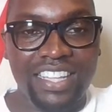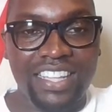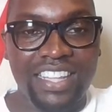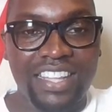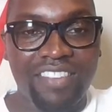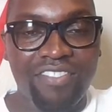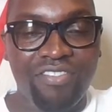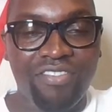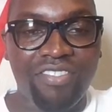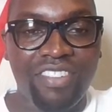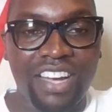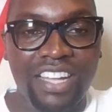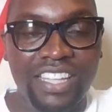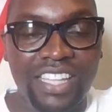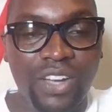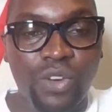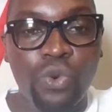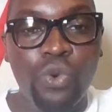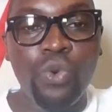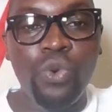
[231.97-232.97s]

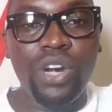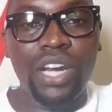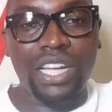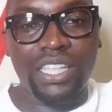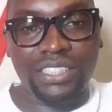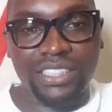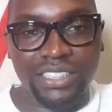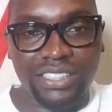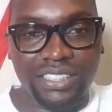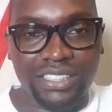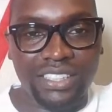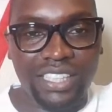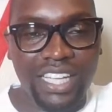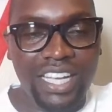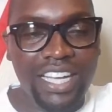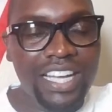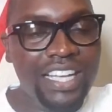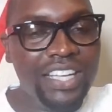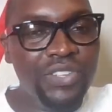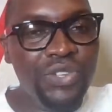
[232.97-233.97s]
the coolers.
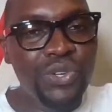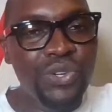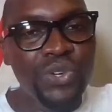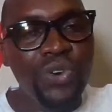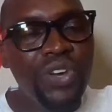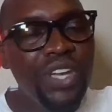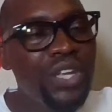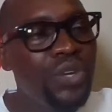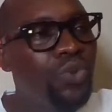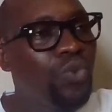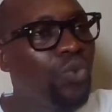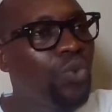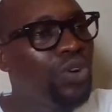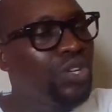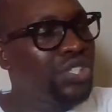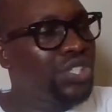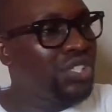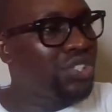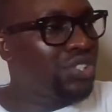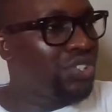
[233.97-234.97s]
In
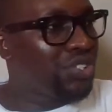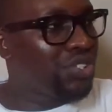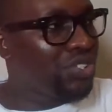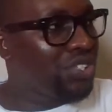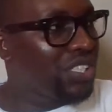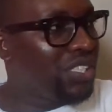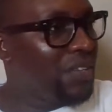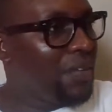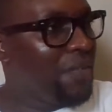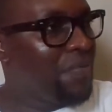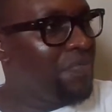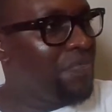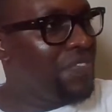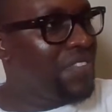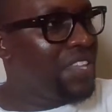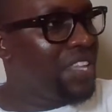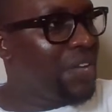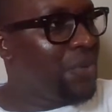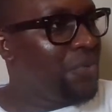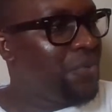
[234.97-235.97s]
Washington,
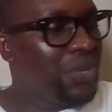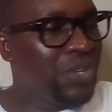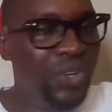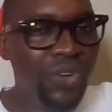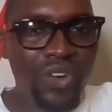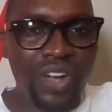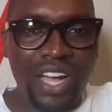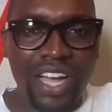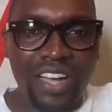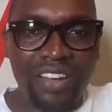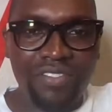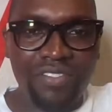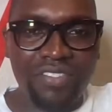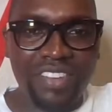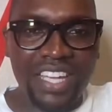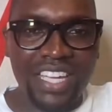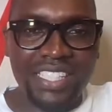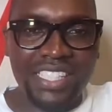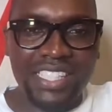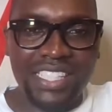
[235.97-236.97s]
we don't
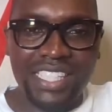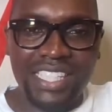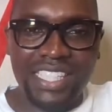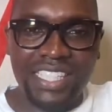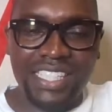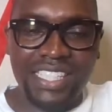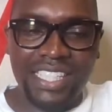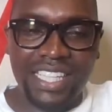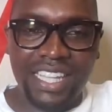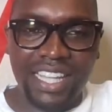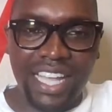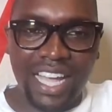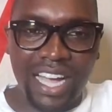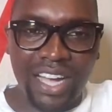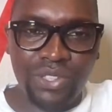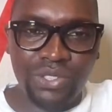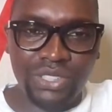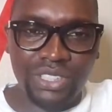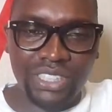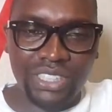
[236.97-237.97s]
have ACs in the
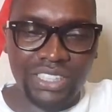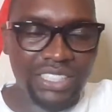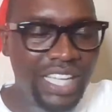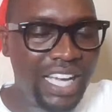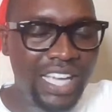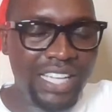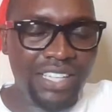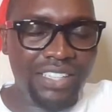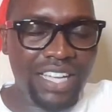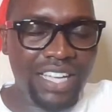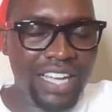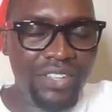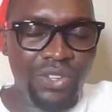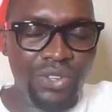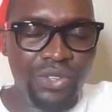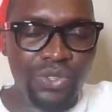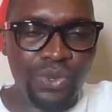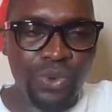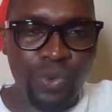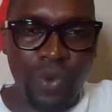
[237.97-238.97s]
houses. I
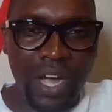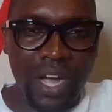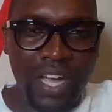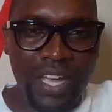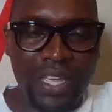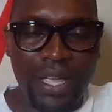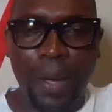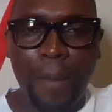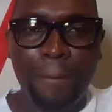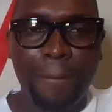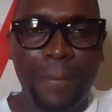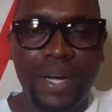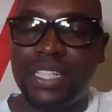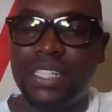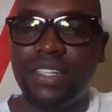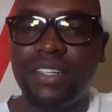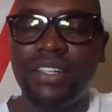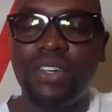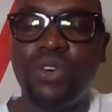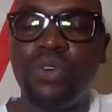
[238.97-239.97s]
don't know why,
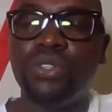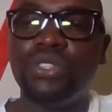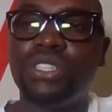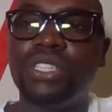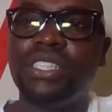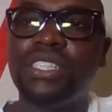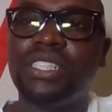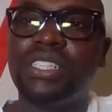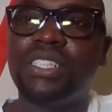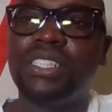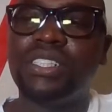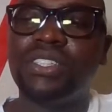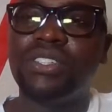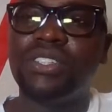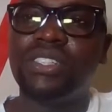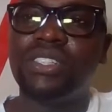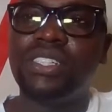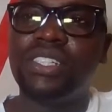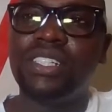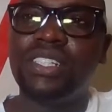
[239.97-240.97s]
but because
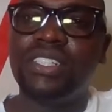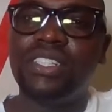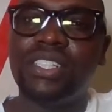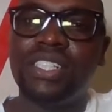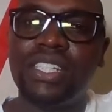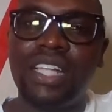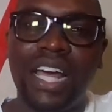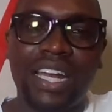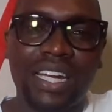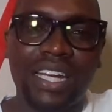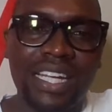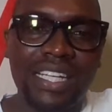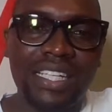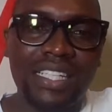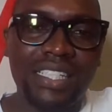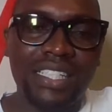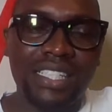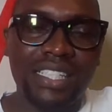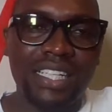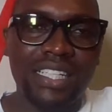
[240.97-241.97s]
it's a
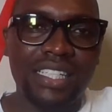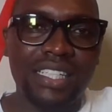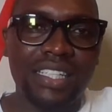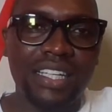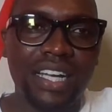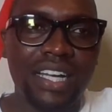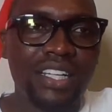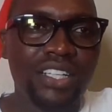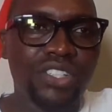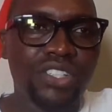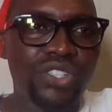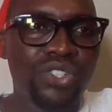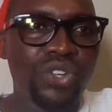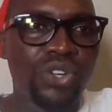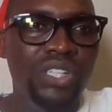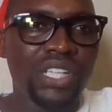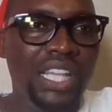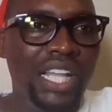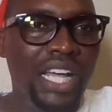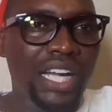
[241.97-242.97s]
rainy state, it's
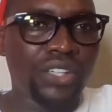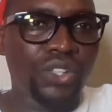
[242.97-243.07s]
not